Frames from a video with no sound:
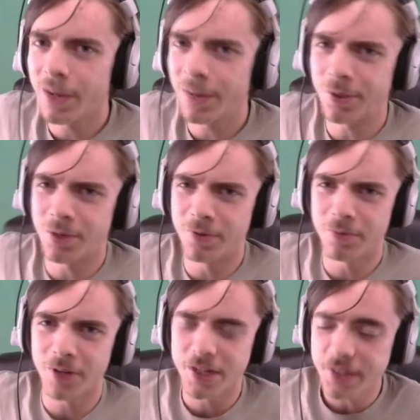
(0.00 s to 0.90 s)
Hello, I'm William
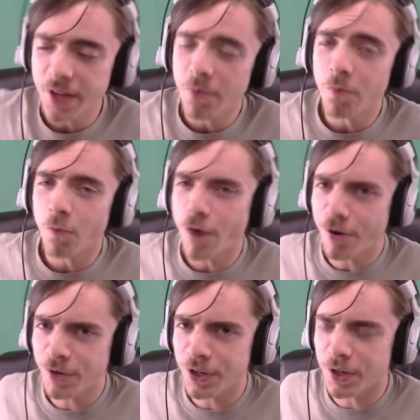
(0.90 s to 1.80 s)
Price, and
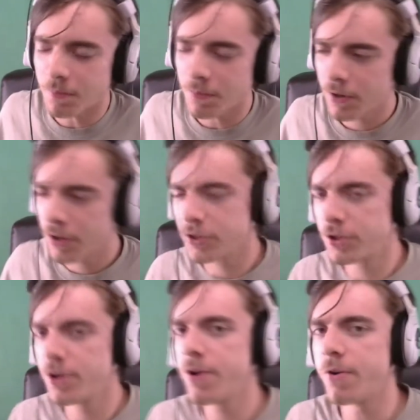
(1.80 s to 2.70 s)
welcome
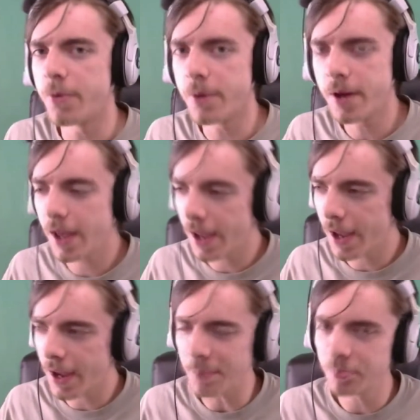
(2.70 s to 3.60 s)
to
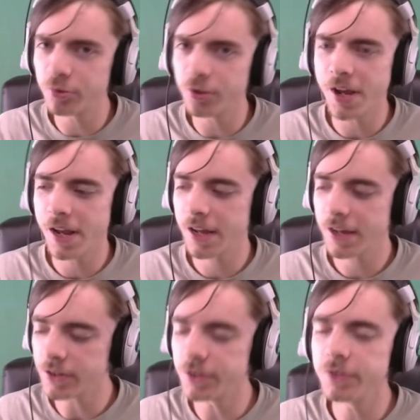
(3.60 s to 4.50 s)
a
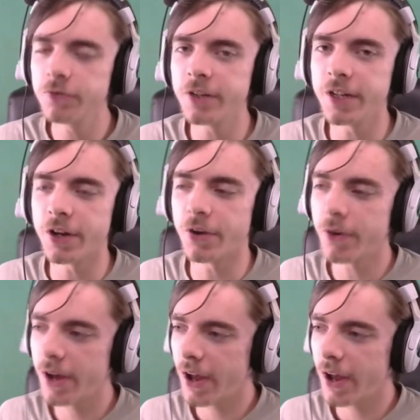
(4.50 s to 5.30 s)
brand new video.